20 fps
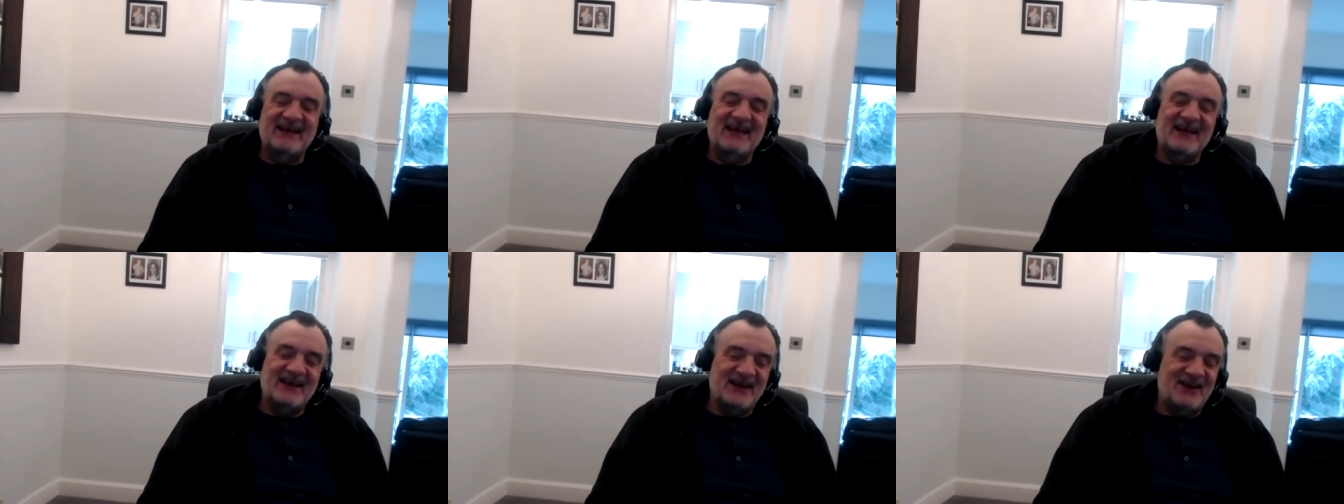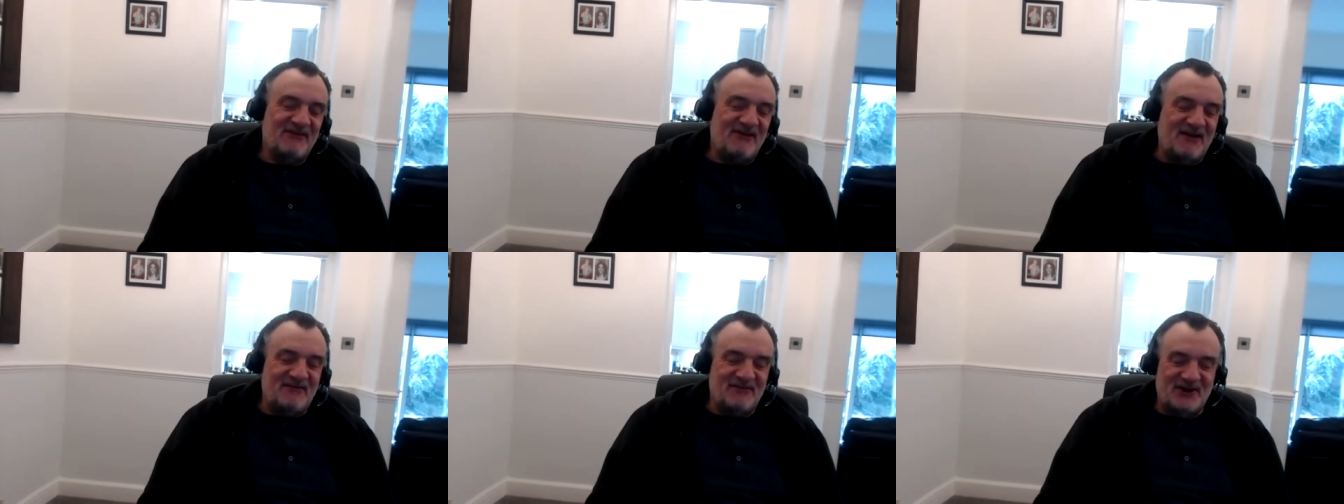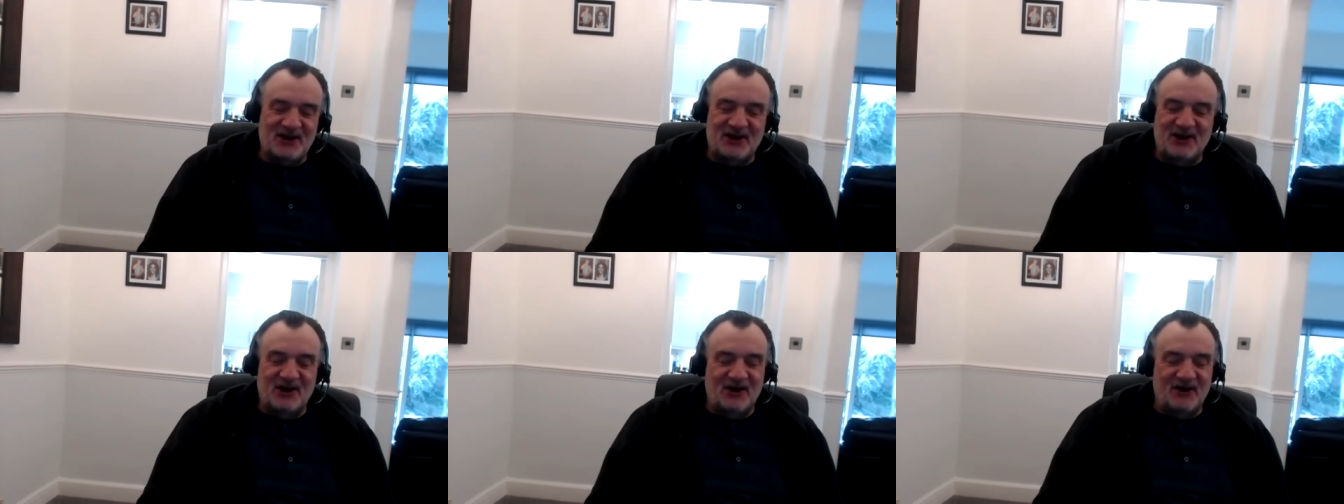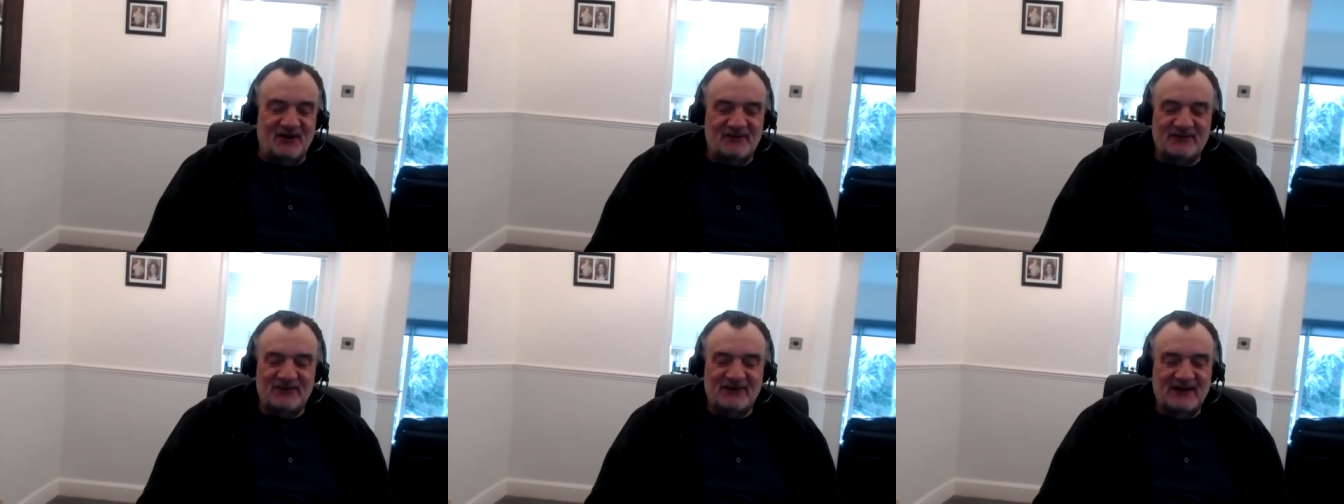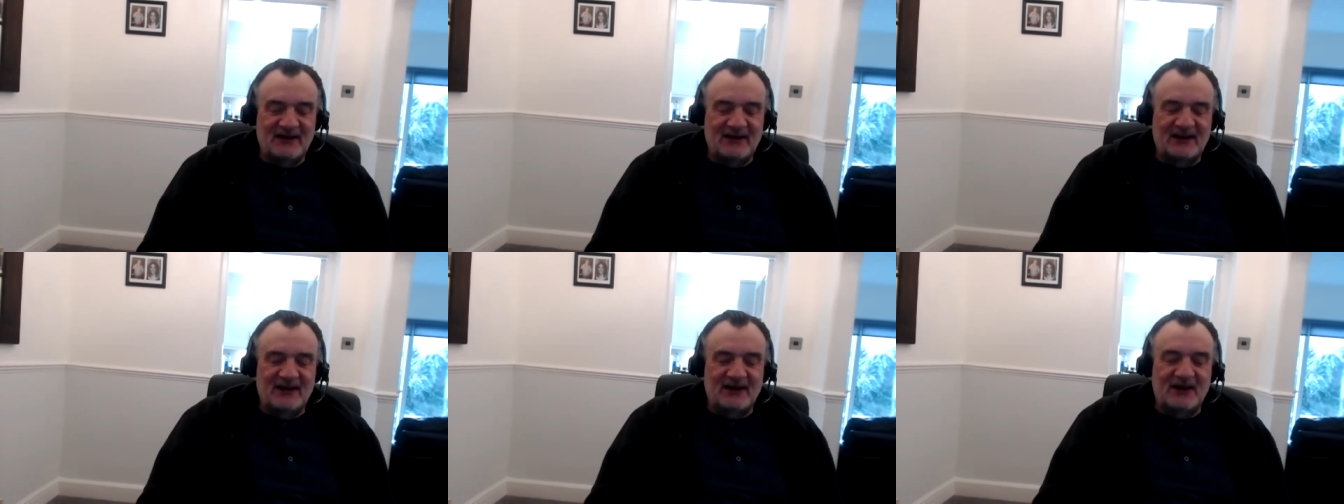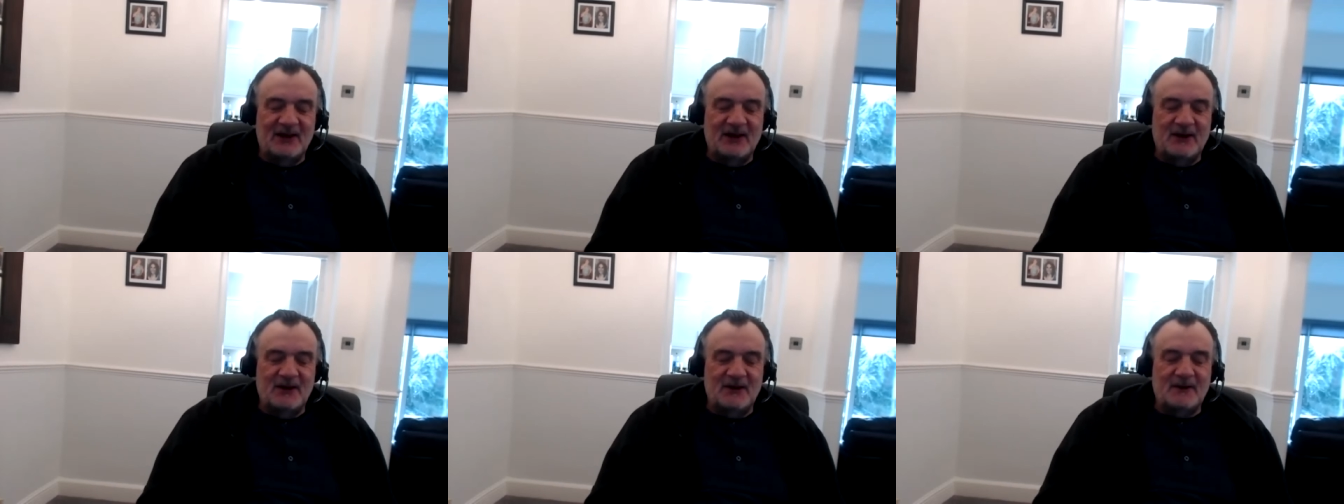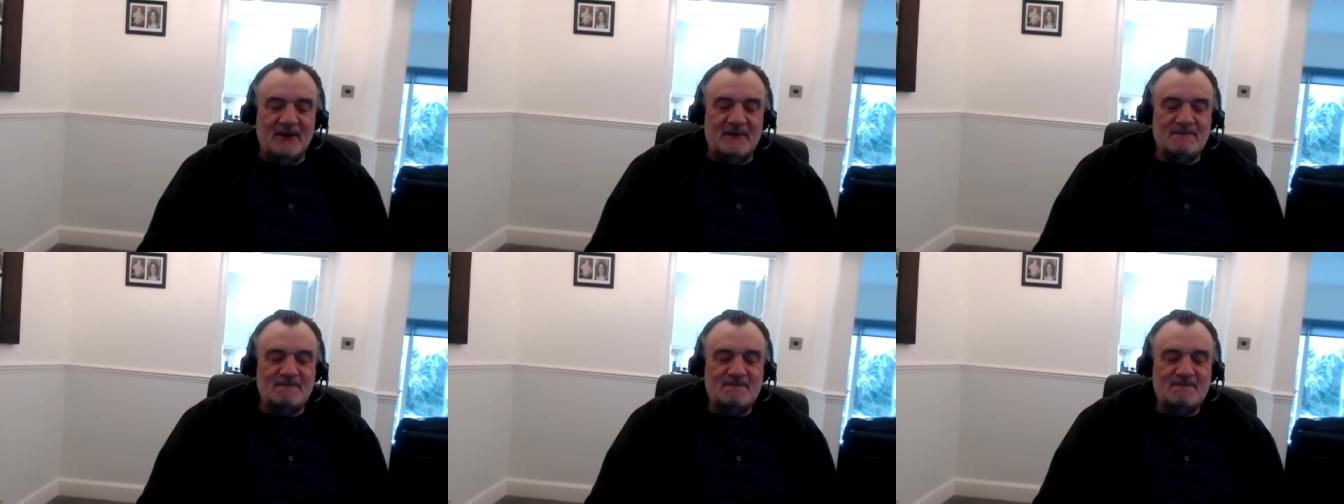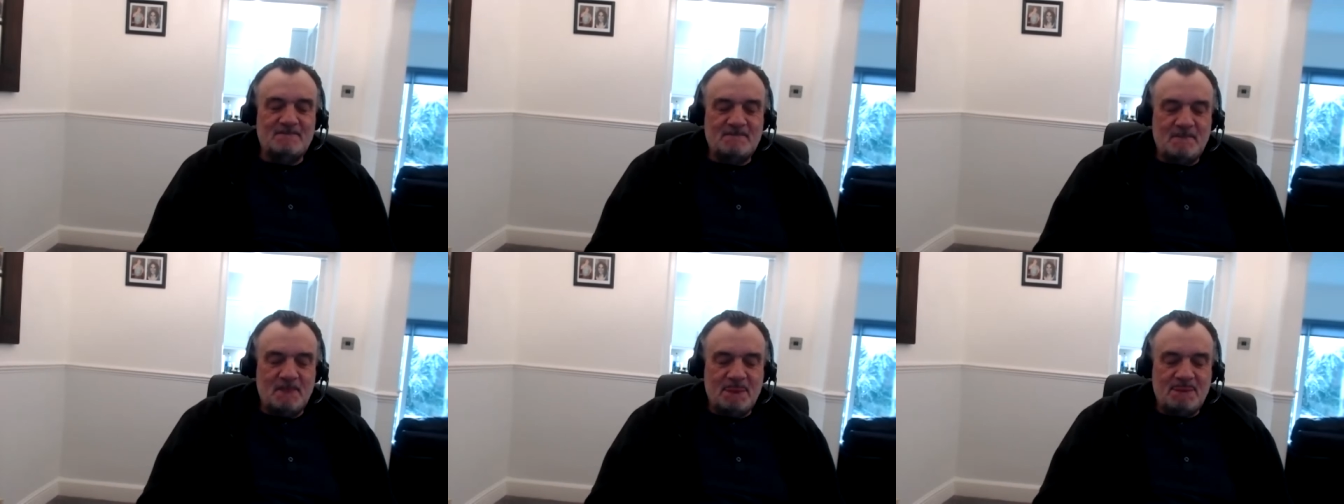they're having a laugh. Um,